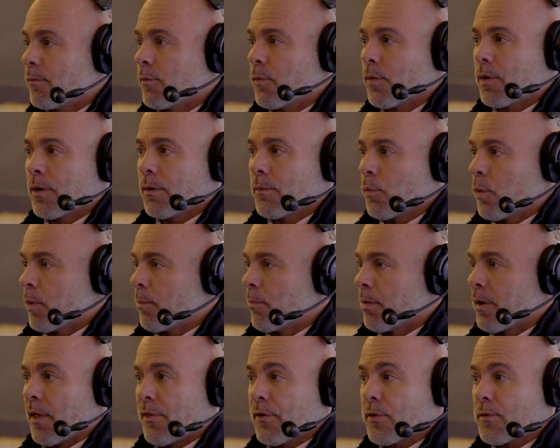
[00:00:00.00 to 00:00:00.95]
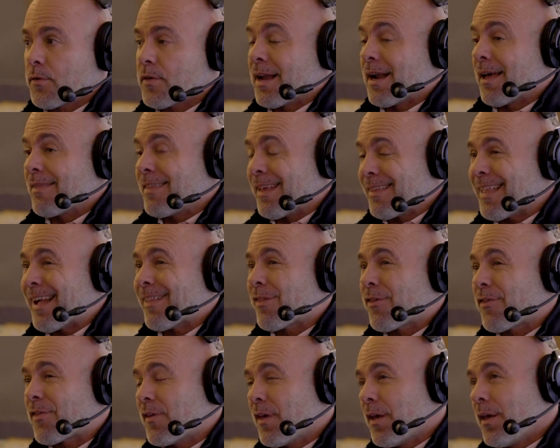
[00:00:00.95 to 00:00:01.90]
We're, we're brothers. And I think
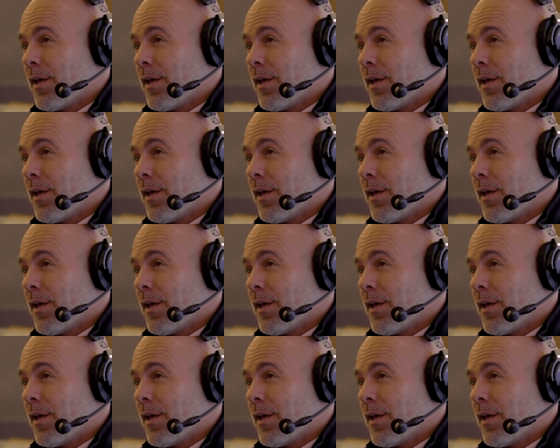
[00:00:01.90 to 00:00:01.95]
that's.